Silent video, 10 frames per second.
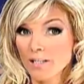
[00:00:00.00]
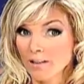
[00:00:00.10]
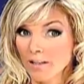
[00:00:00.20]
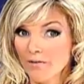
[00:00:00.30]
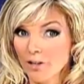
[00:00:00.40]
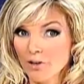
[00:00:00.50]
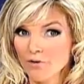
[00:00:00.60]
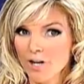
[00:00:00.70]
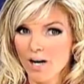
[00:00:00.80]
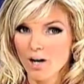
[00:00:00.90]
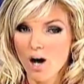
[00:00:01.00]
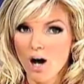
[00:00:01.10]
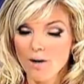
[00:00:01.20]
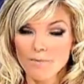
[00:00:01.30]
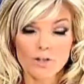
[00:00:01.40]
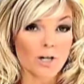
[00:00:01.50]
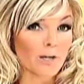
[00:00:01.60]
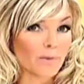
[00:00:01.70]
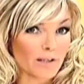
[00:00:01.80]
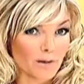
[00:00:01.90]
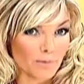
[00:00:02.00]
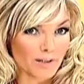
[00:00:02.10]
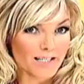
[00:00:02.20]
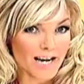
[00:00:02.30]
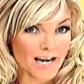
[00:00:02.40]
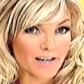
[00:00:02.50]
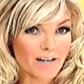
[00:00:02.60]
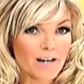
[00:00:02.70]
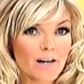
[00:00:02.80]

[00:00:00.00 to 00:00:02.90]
to Loving You dot com, starting with number ten,